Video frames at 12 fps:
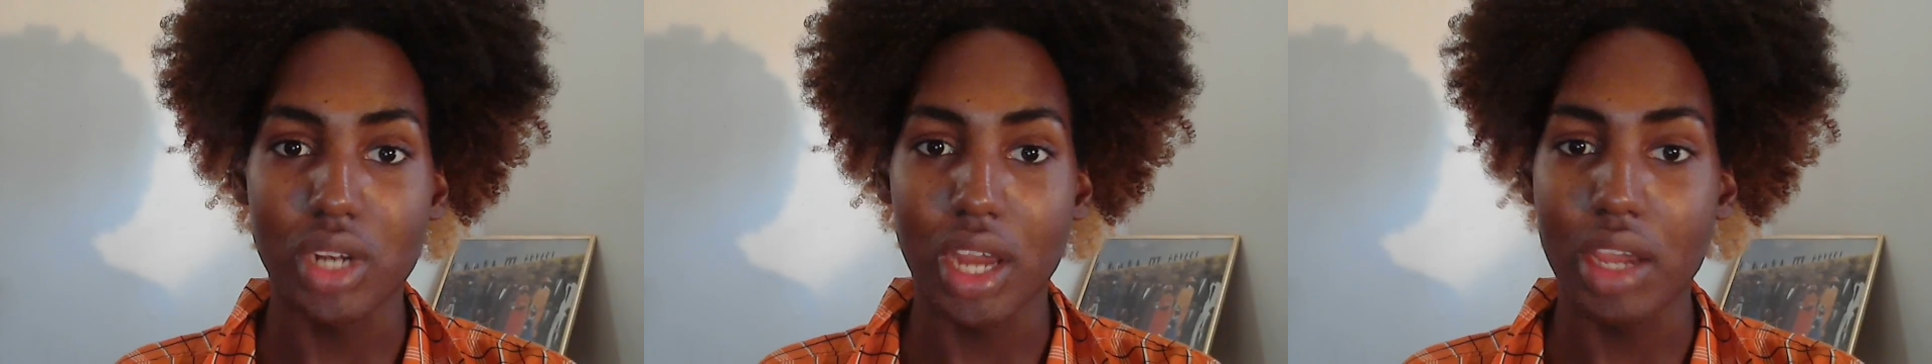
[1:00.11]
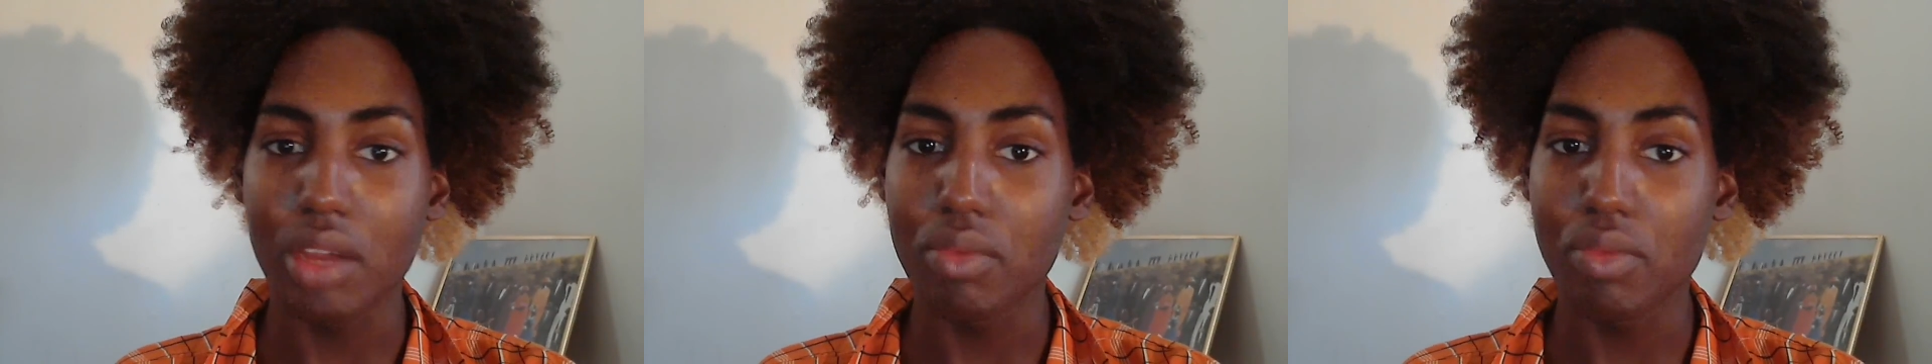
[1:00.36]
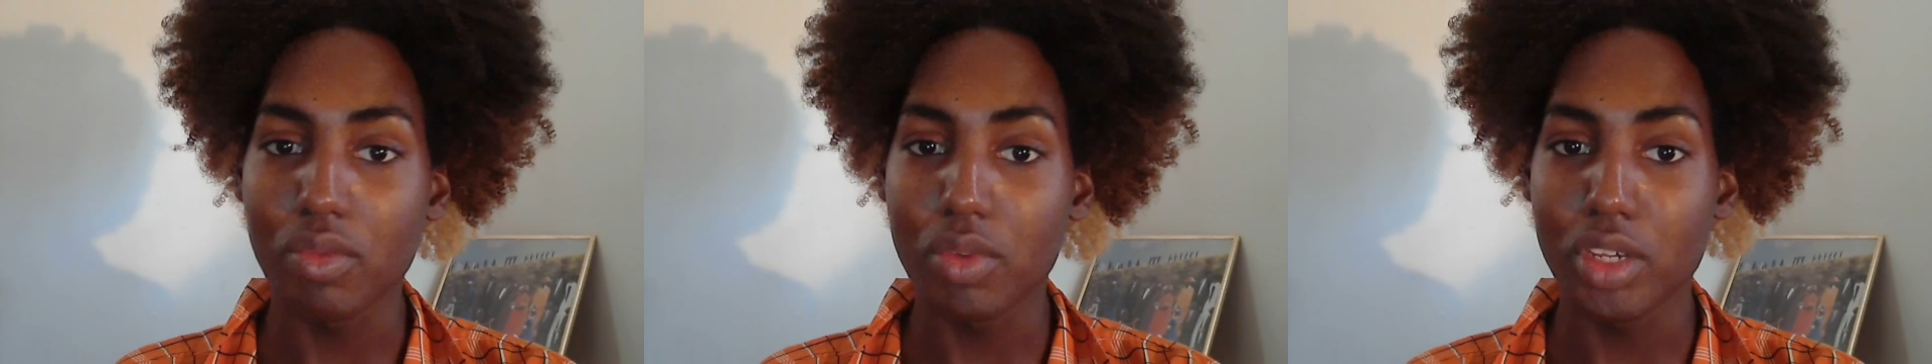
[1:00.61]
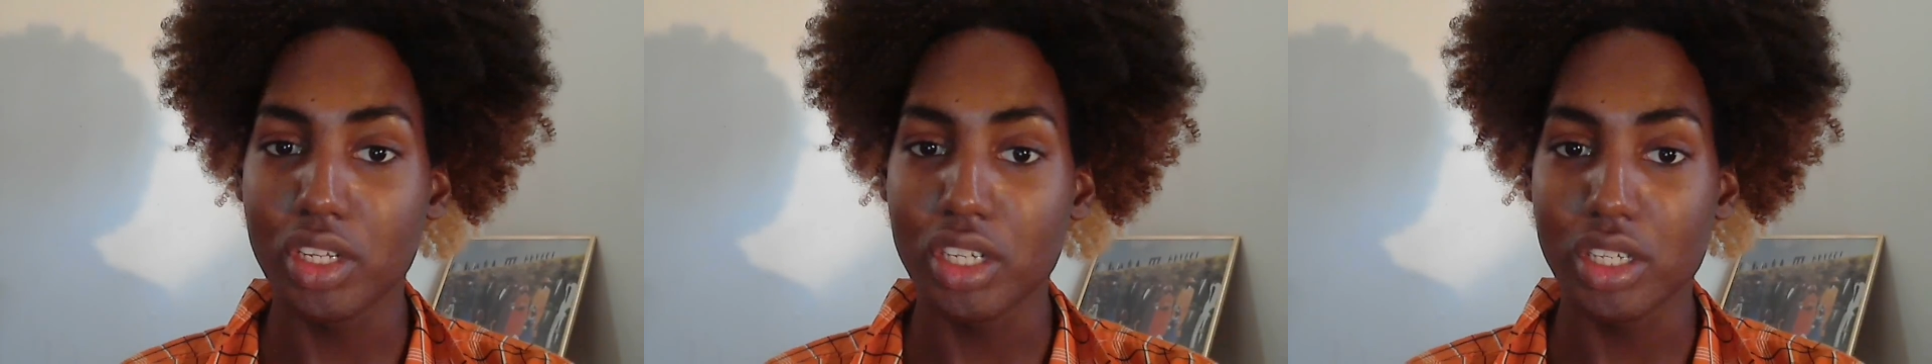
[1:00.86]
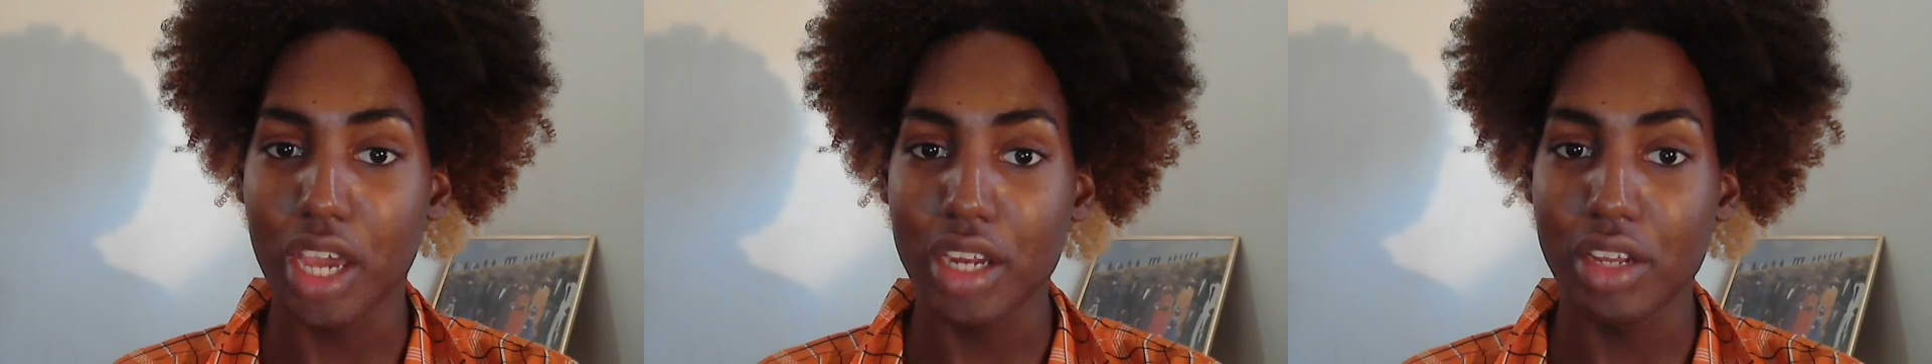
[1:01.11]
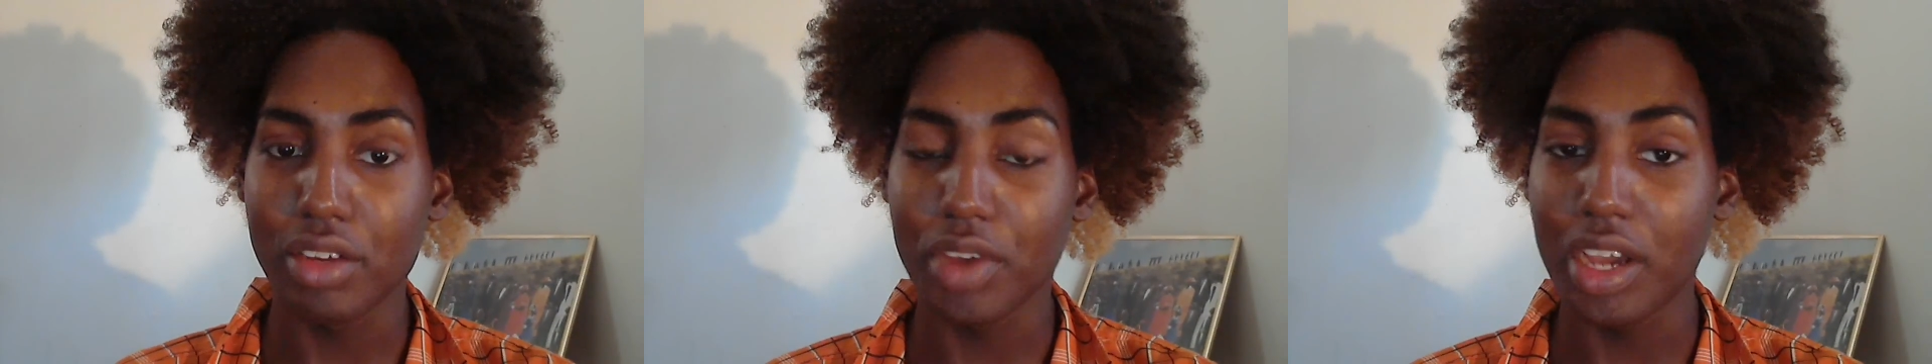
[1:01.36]
Like, we just
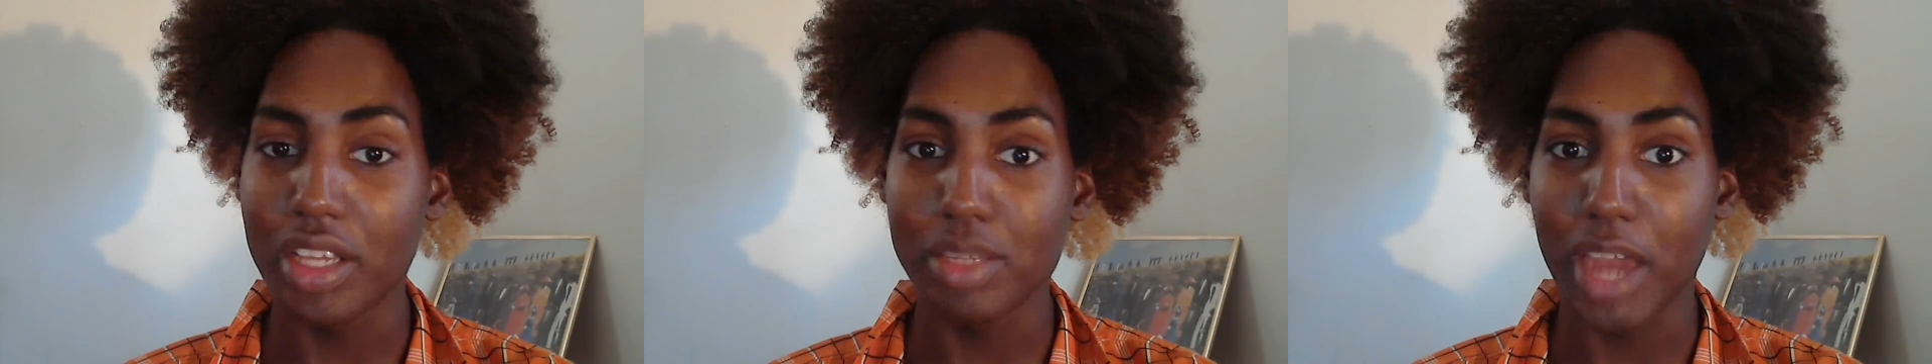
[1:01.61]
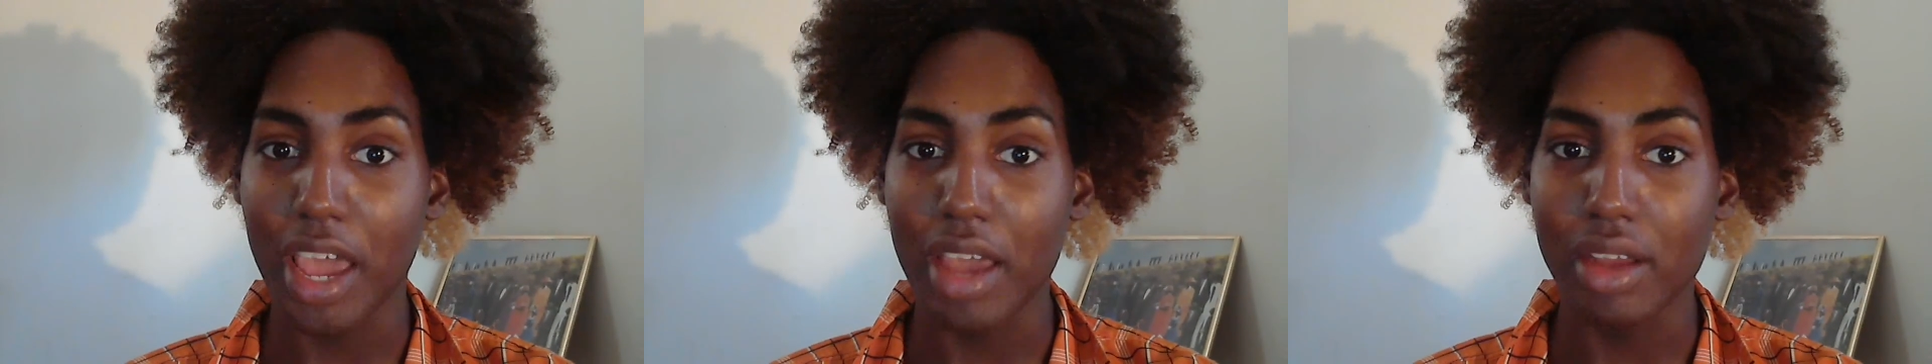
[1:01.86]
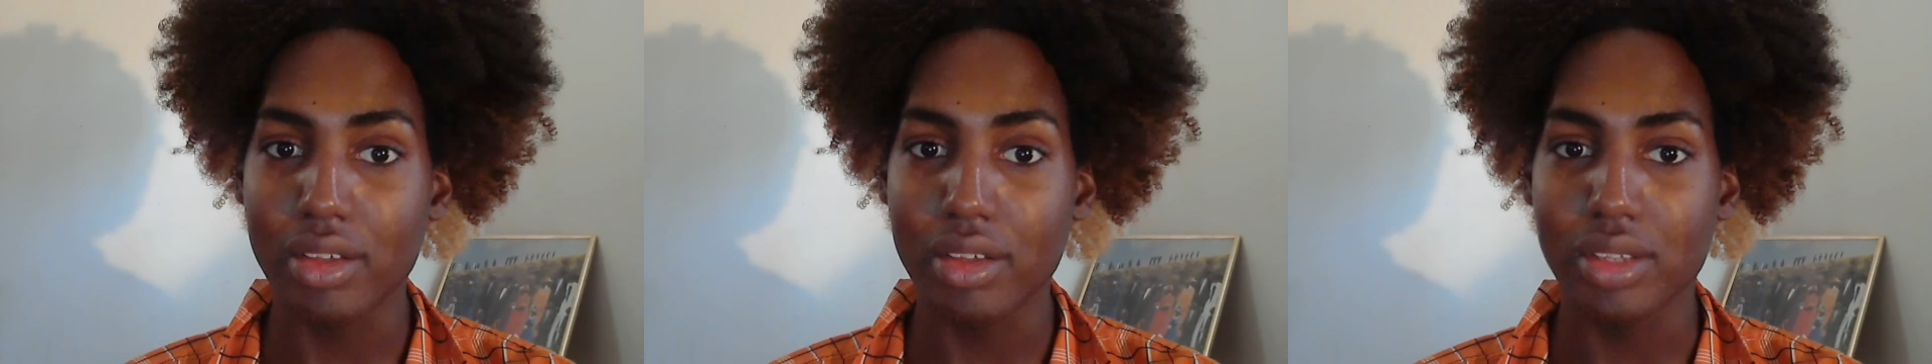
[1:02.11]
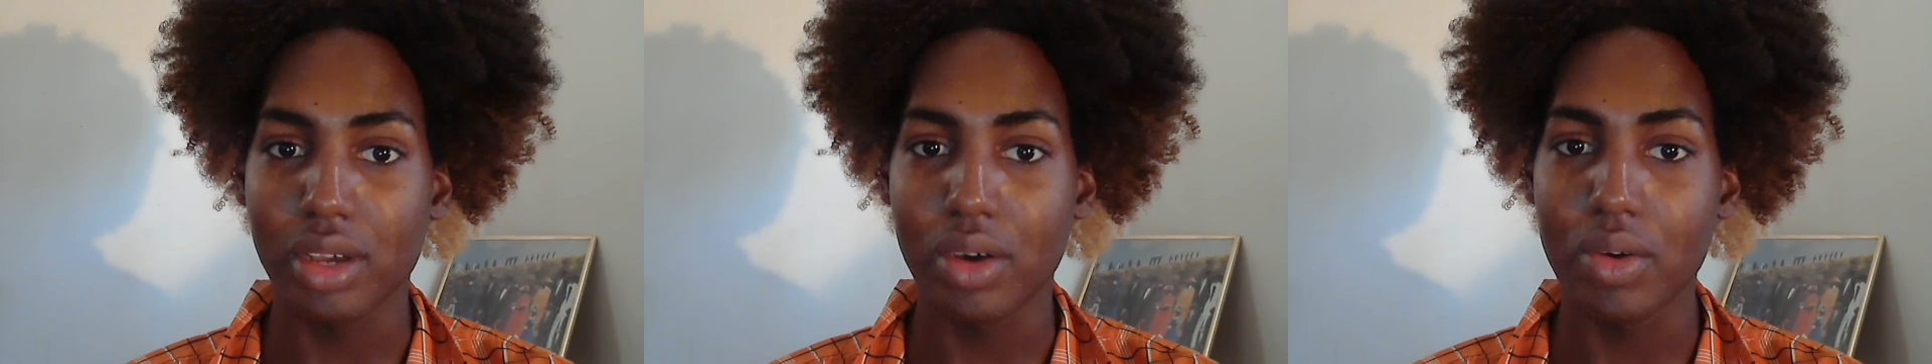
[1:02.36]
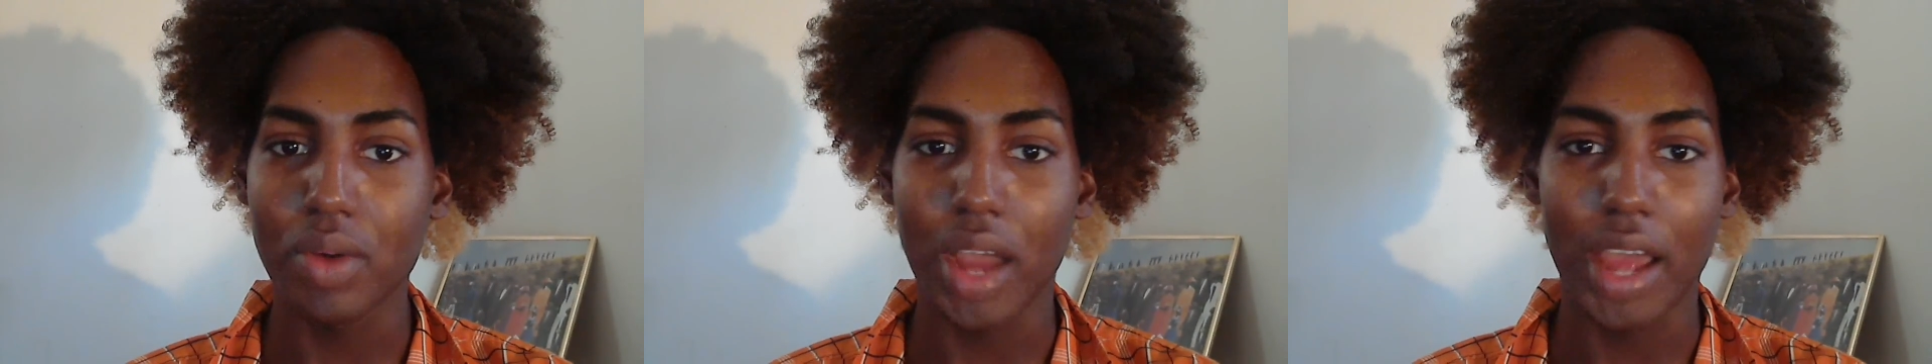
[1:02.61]
identify as black. So I